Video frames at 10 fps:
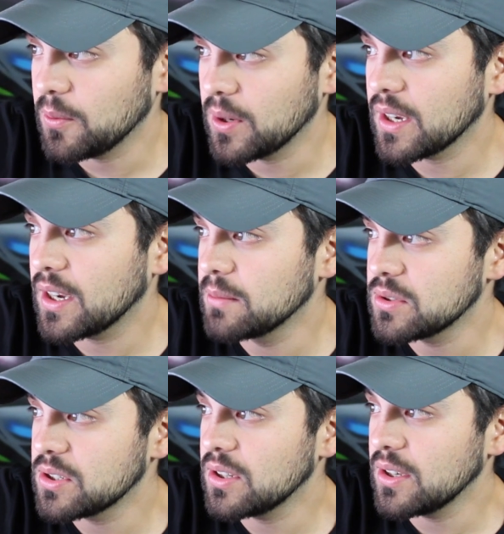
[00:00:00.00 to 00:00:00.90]
When it
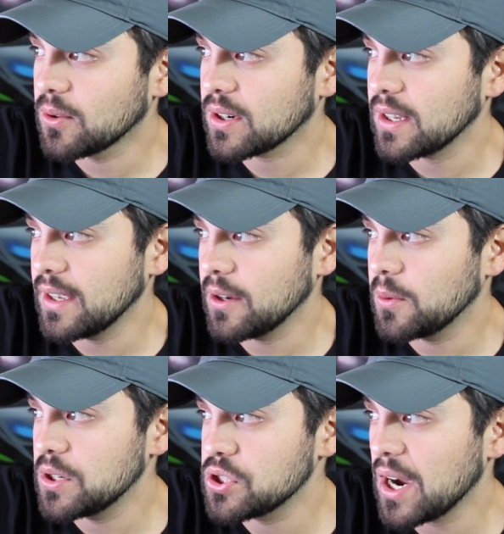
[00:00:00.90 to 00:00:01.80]
comes to the orc
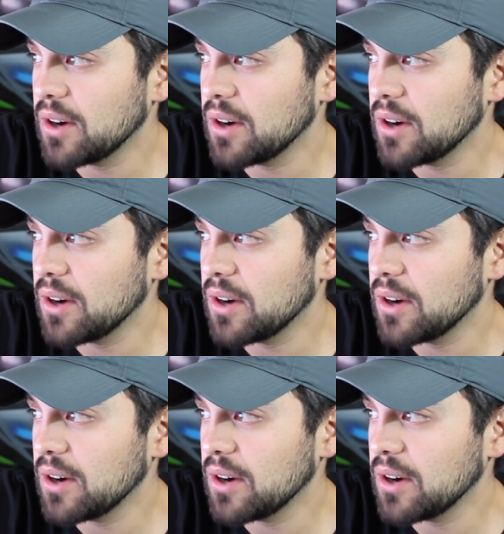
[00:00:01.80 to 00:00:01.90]
language,